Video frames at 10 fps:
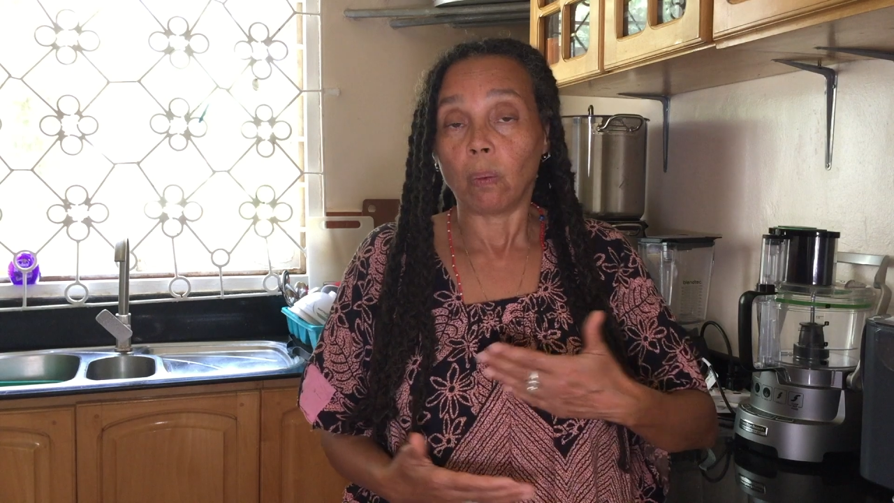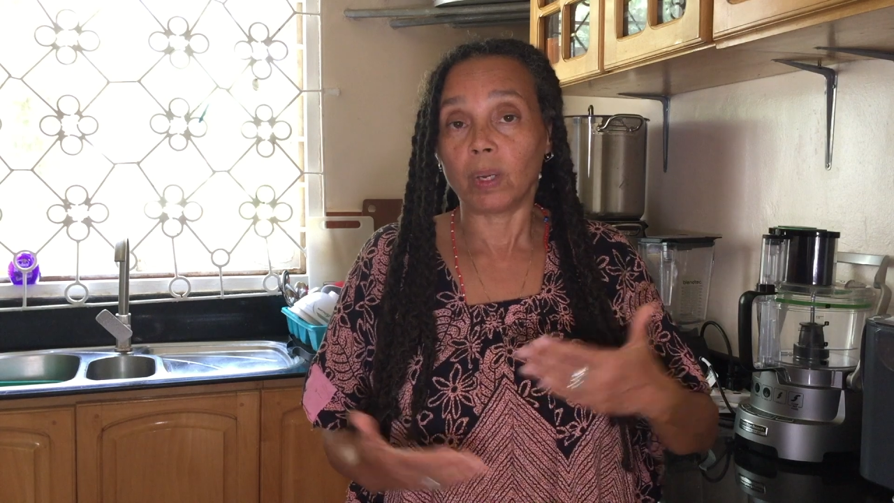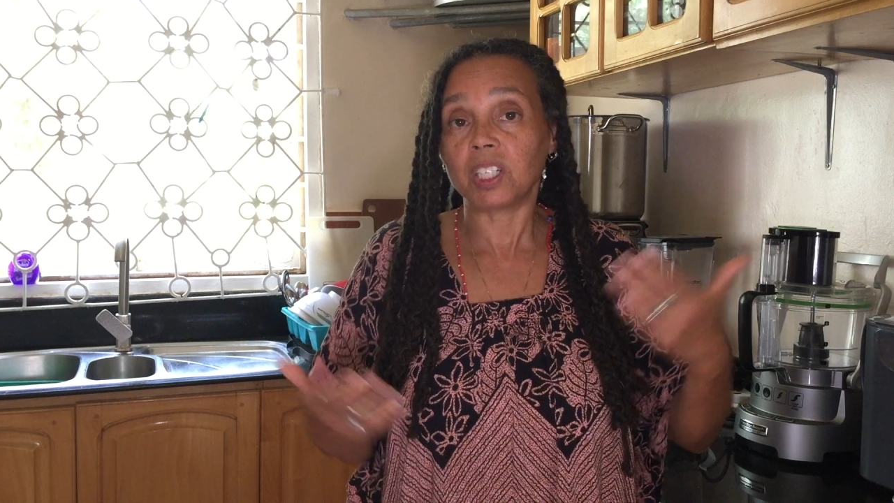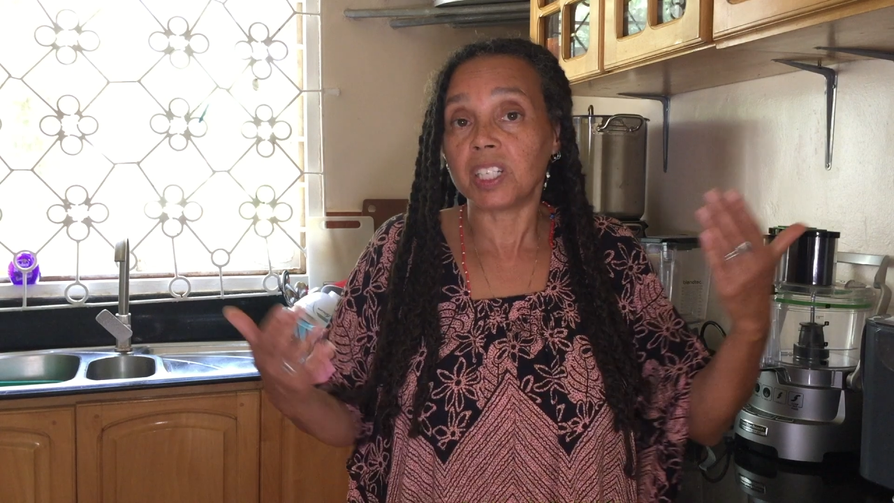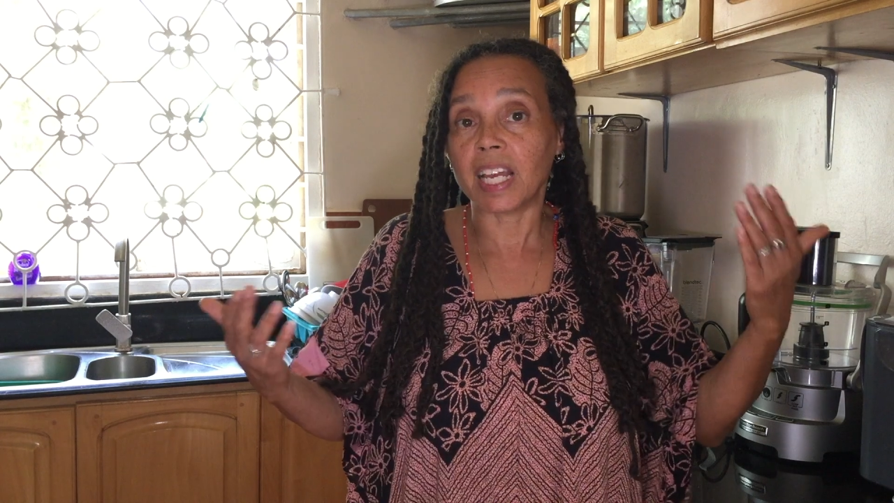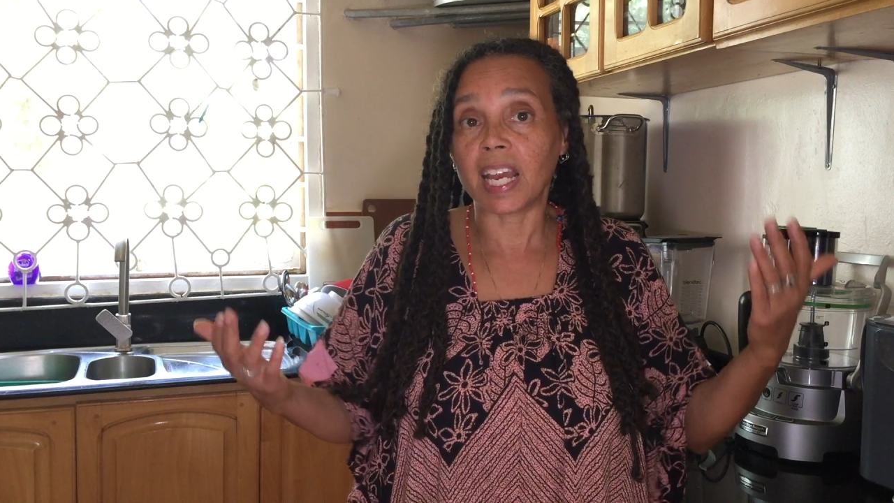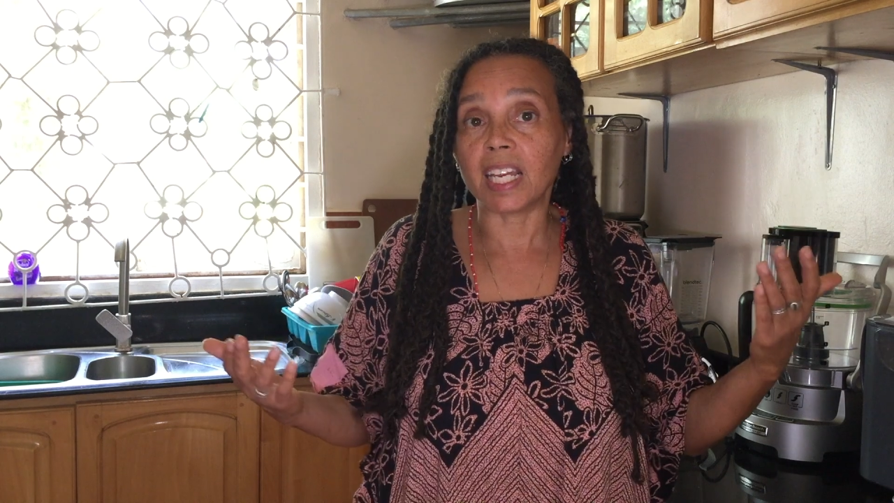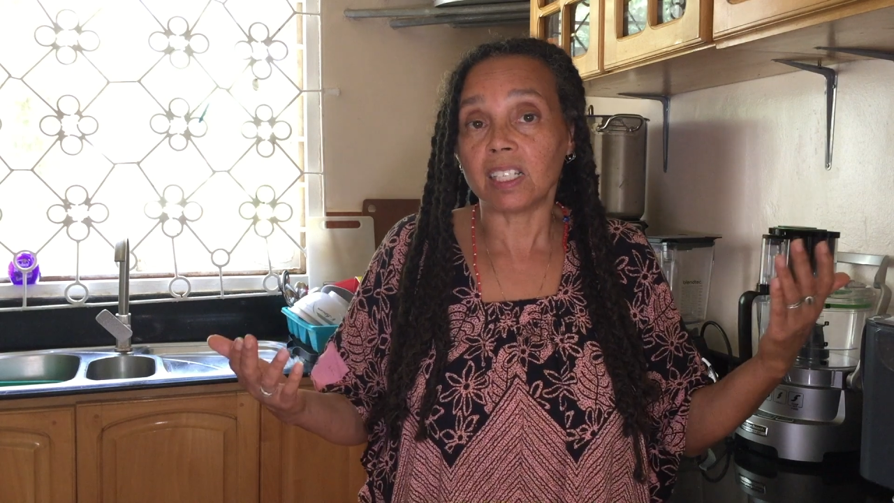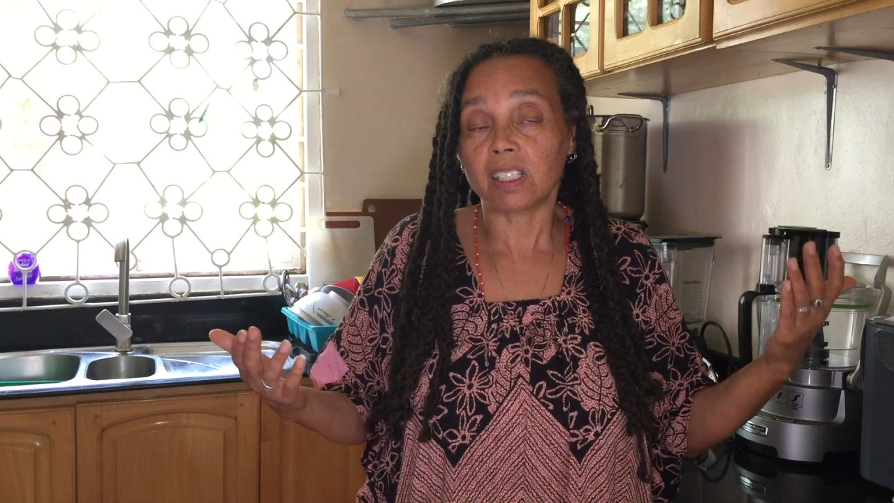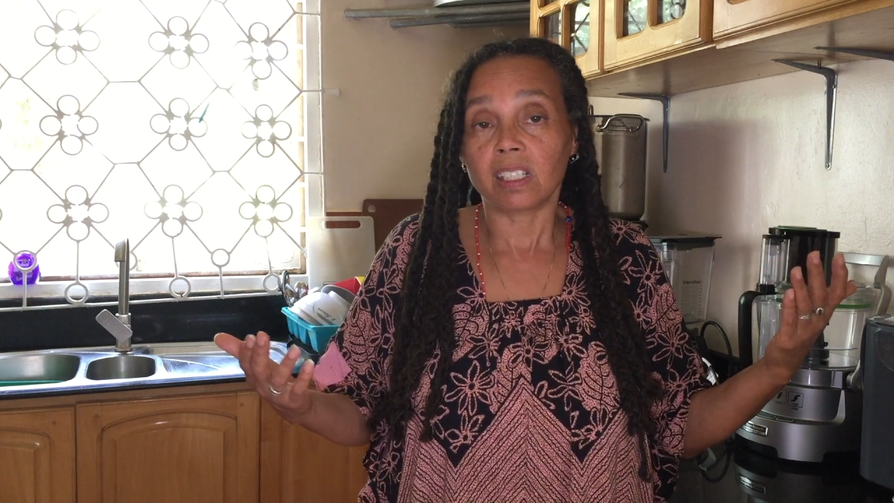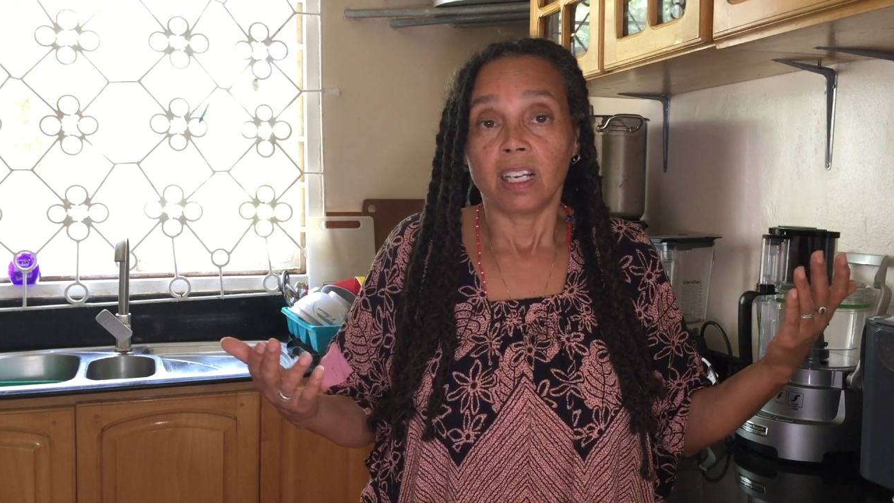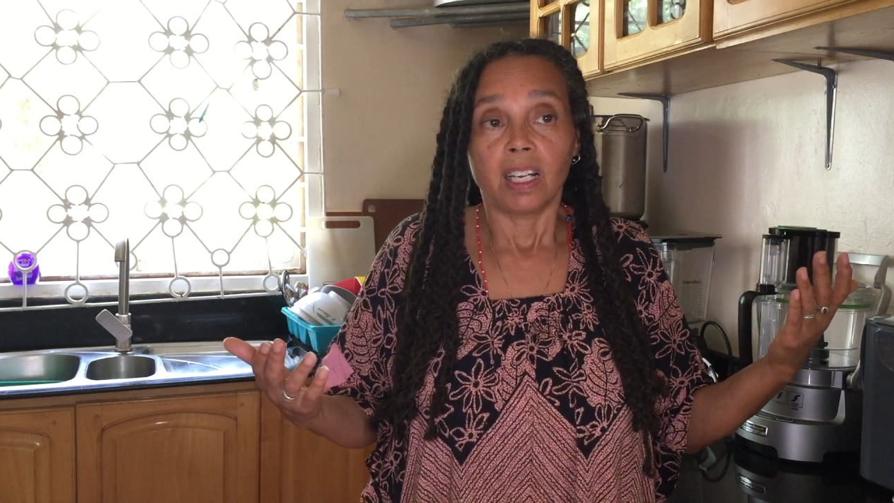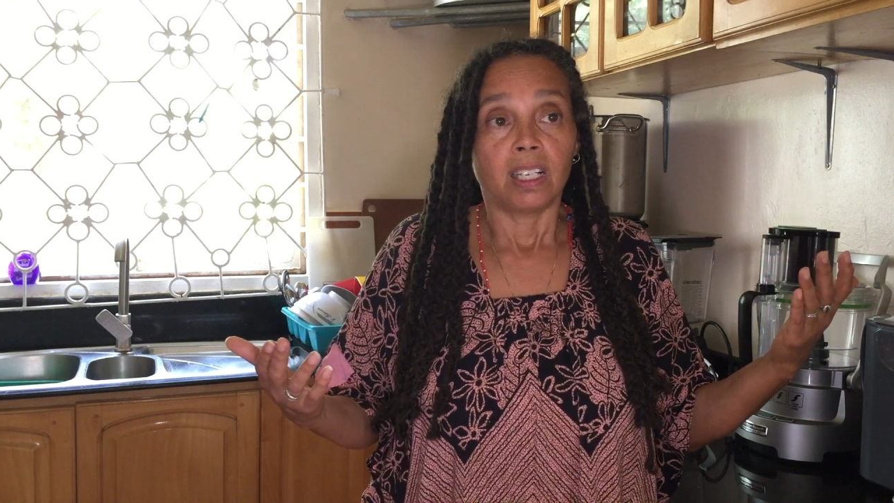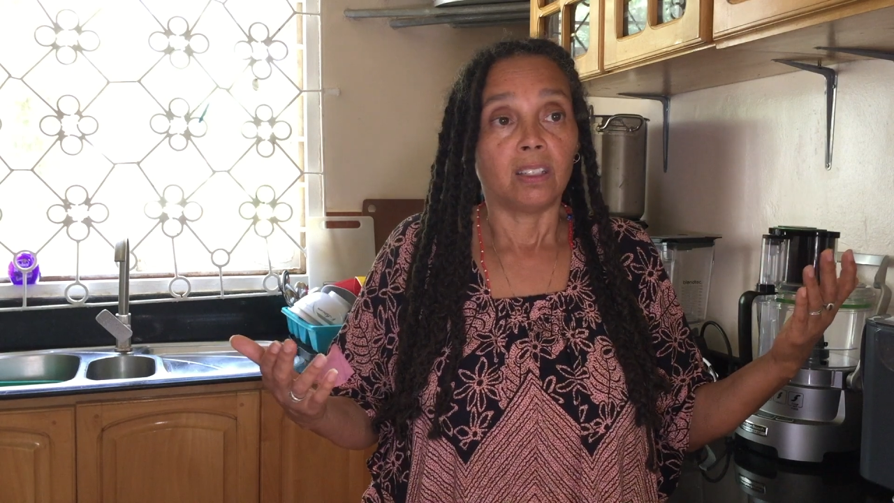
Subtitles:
Which days